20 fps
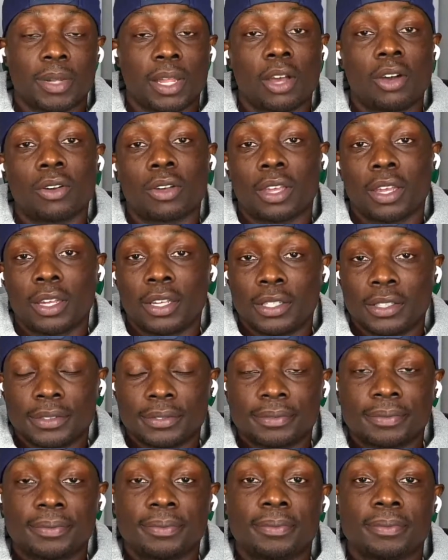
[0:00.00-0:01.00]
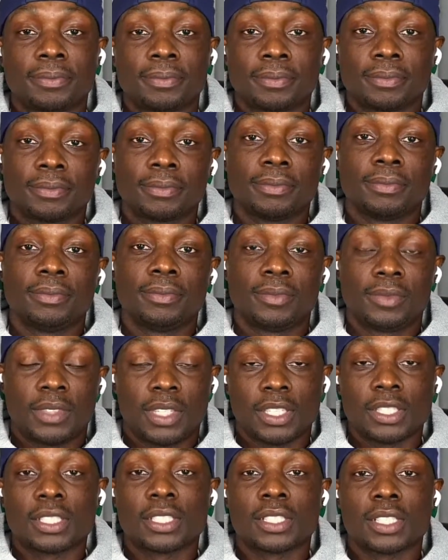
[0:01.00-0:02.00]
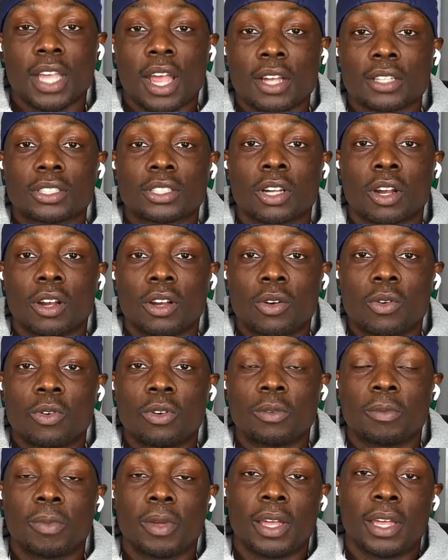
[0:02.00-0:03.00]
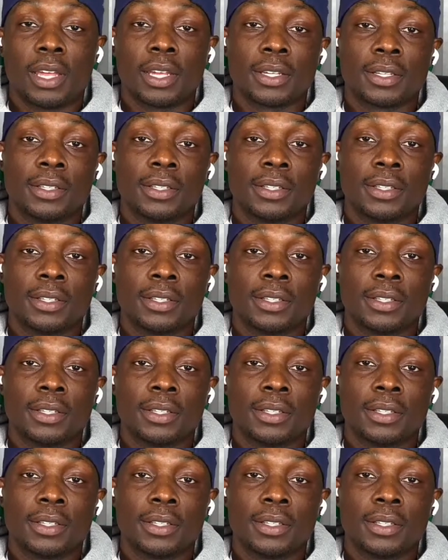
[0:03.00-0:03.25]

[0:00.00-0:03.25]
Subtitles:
okay, this is our starting quarterback.